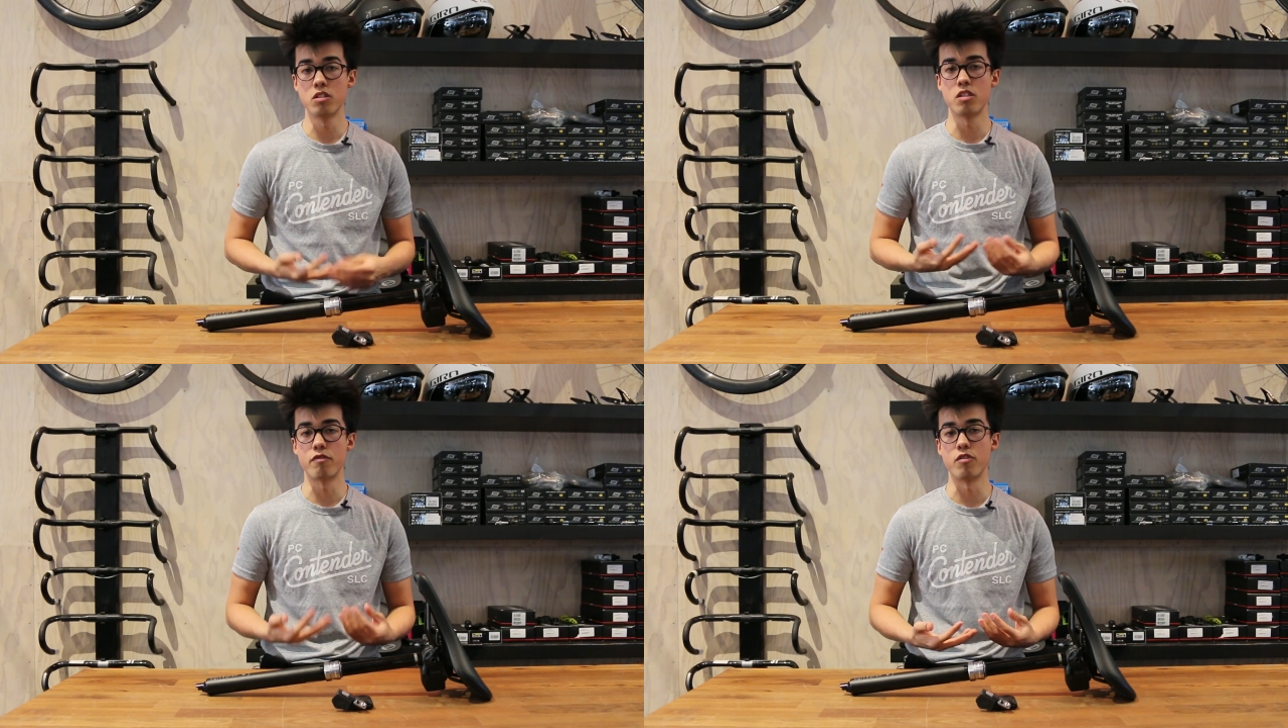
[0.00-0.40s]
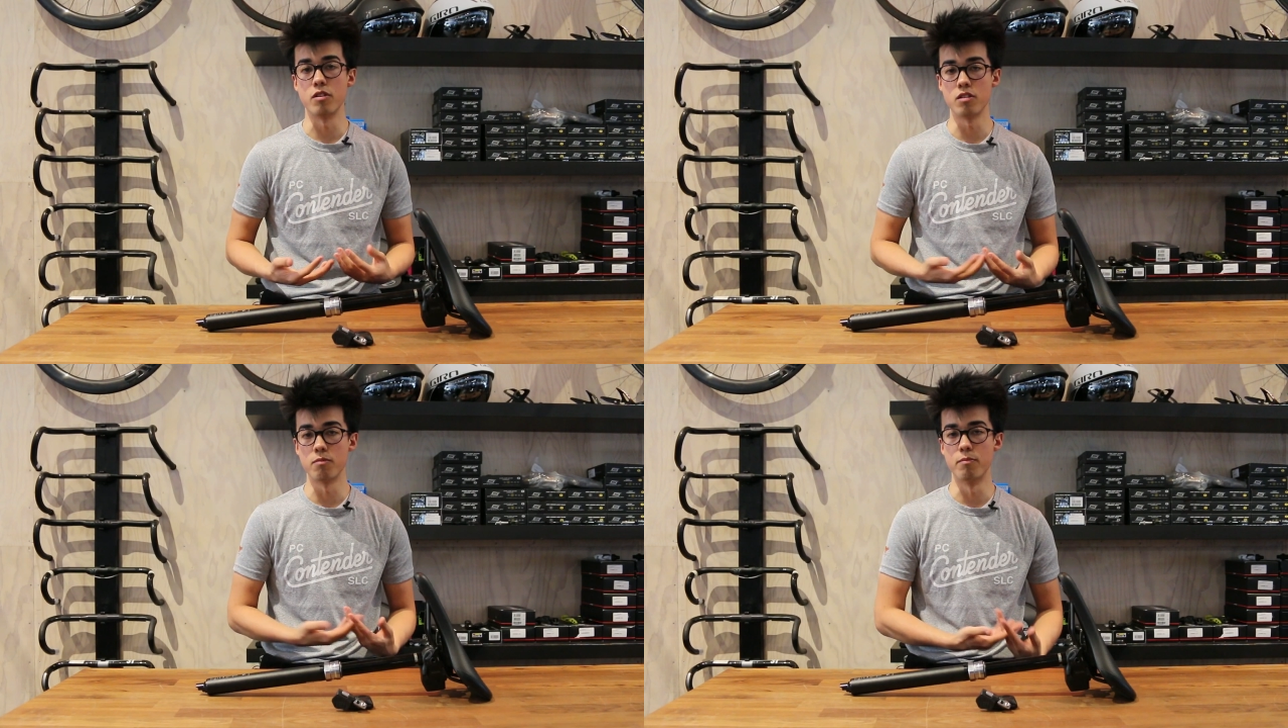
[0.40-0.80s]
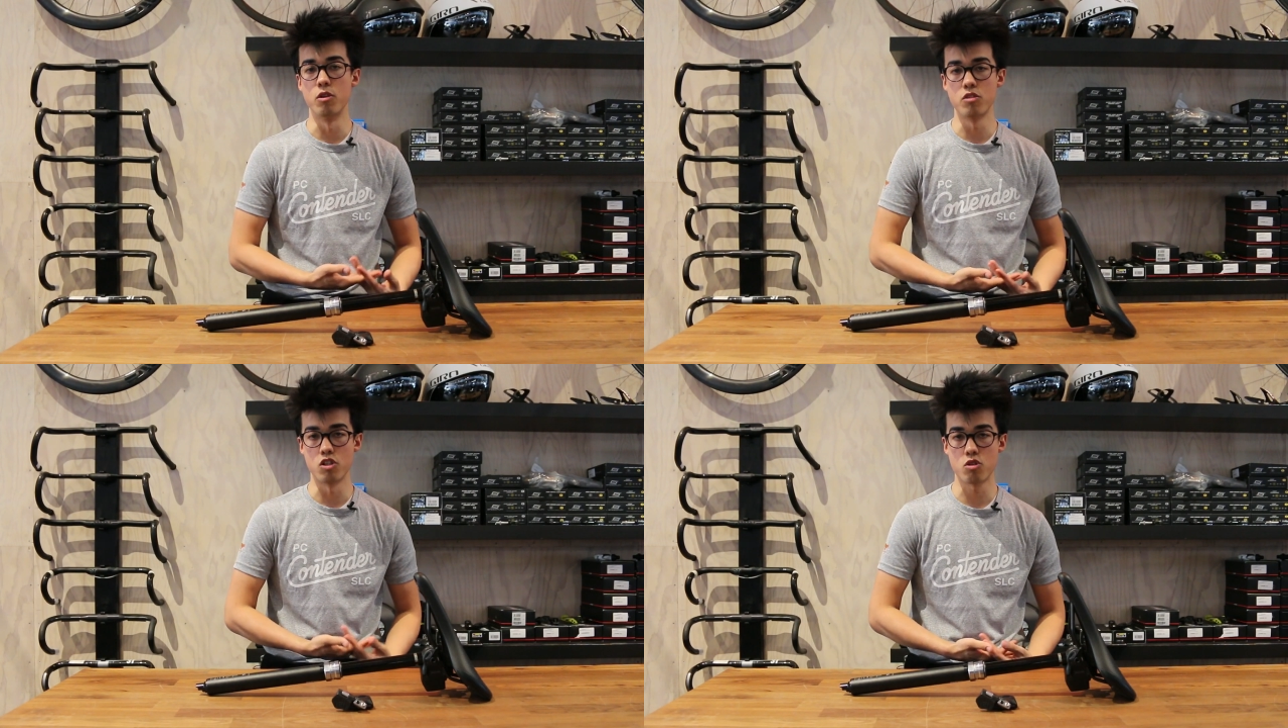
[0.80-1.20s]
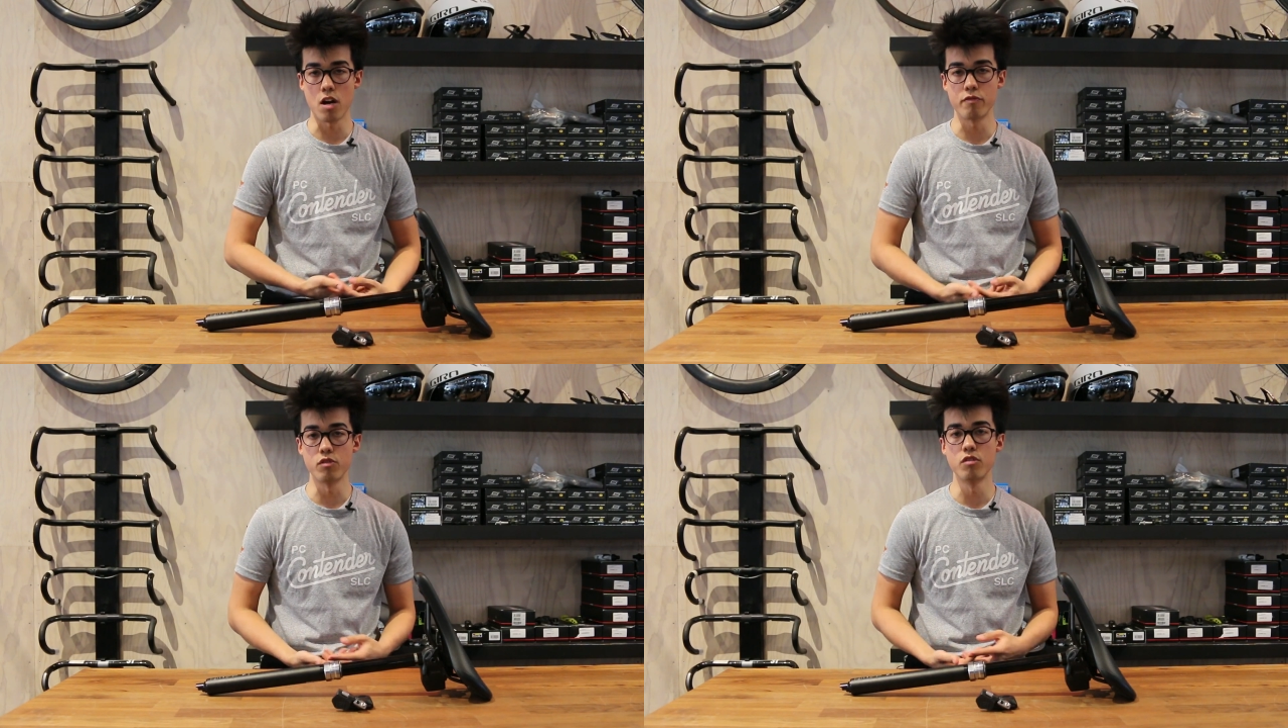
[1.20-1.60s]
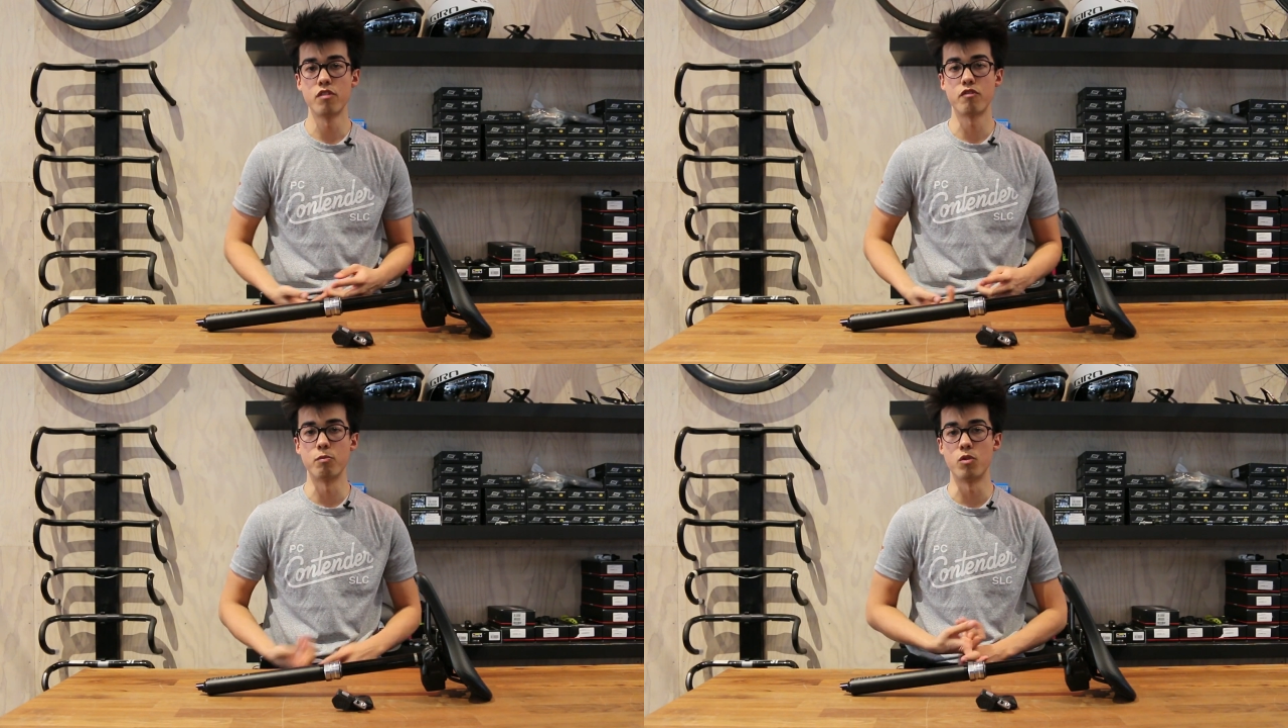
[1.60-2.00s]
different modes of travel
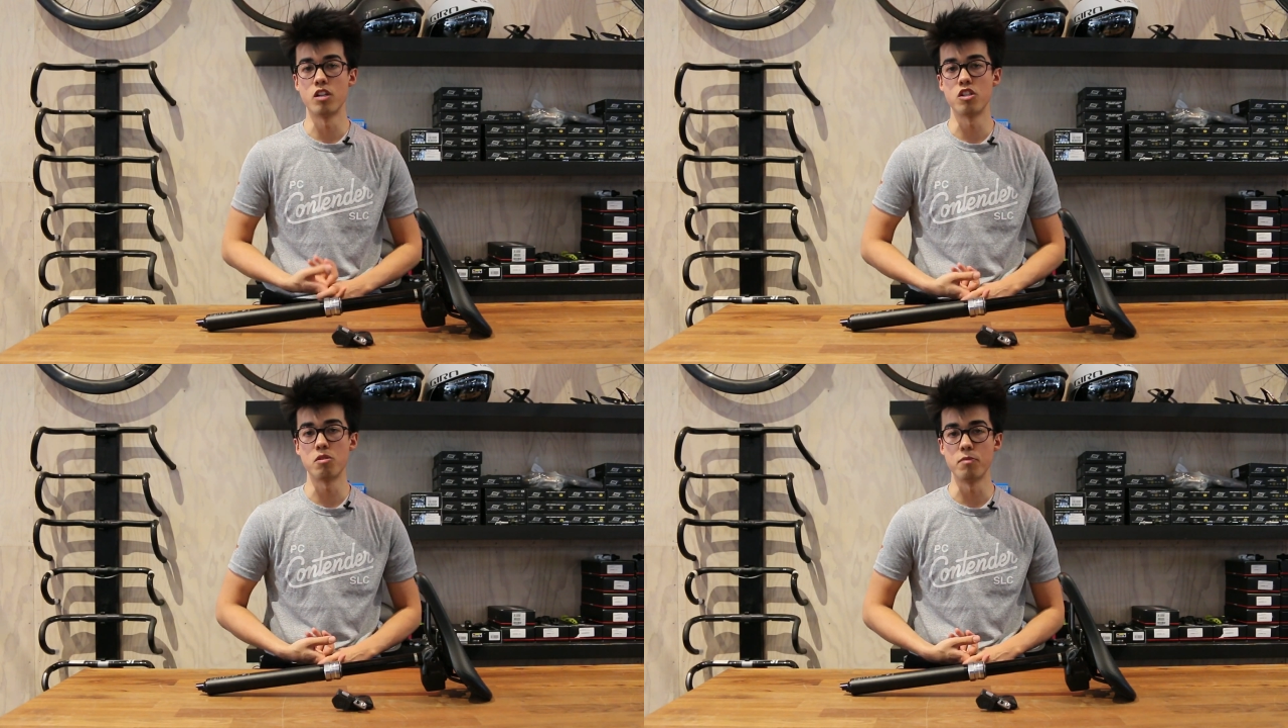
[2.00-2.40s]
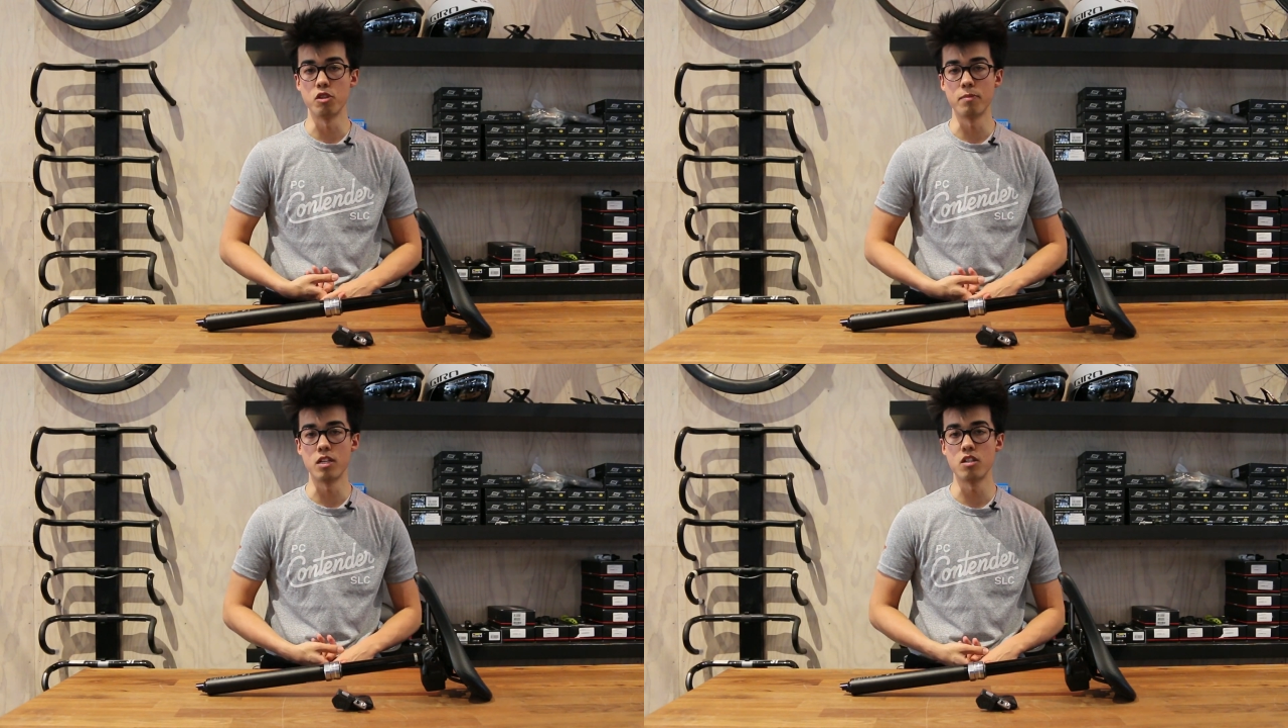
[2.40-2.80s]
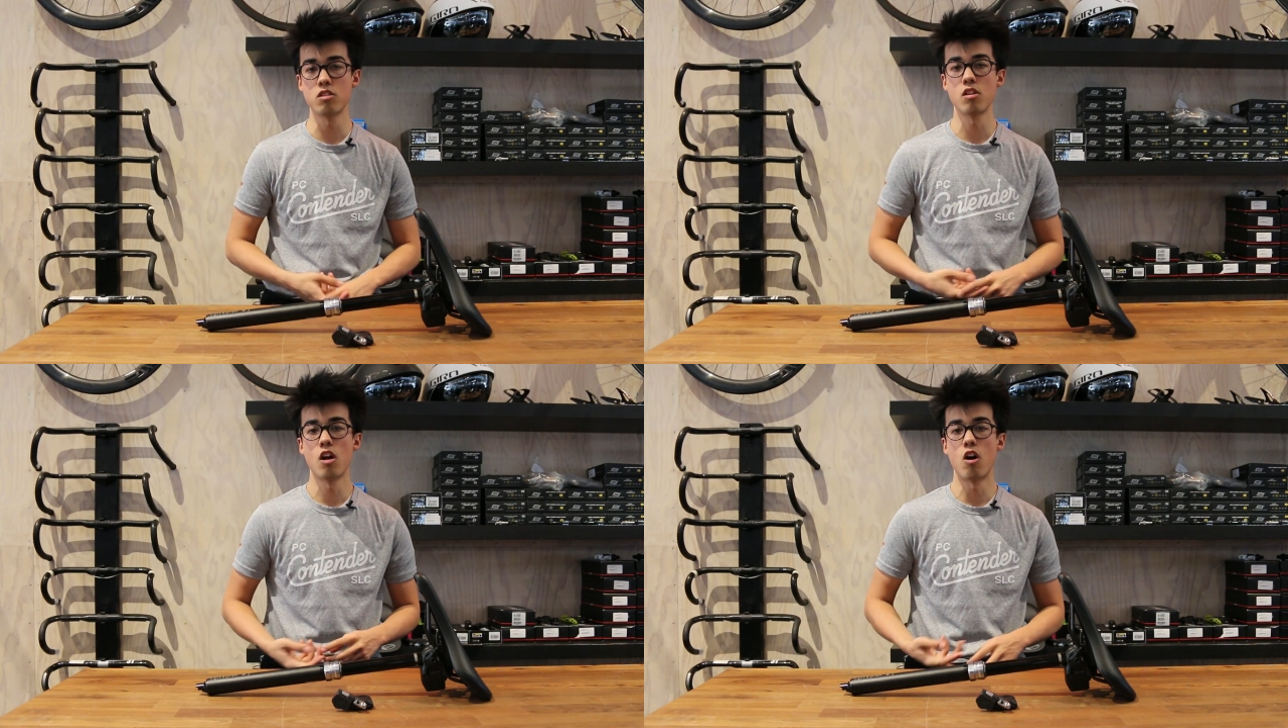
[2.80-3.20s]
from 100 millimeters